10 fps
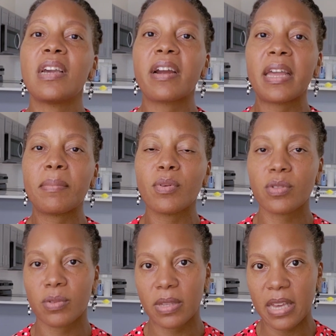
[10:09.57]
are able
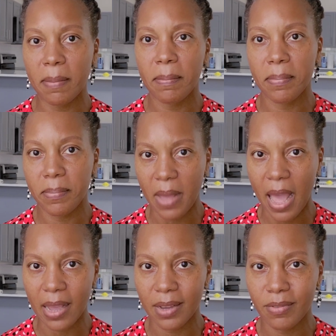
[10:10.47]
to get
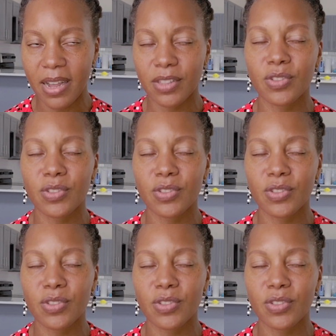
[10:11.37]
back, right?